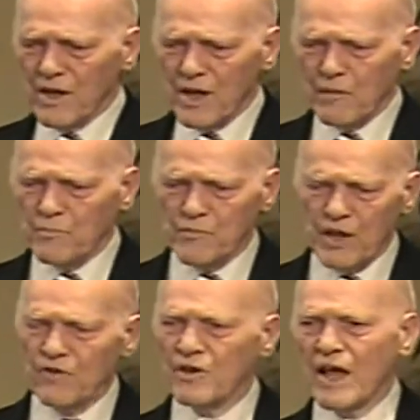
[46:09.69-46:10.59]
it
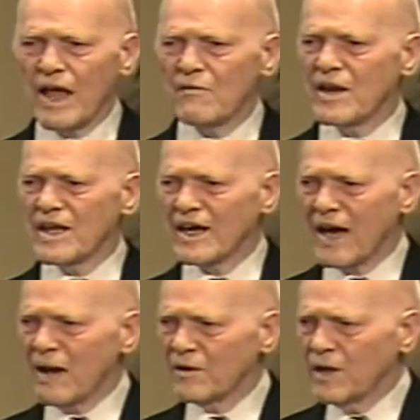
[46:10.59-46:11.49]
does not have any
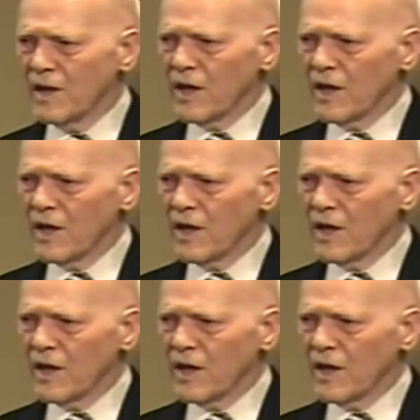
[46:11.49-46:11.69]
con,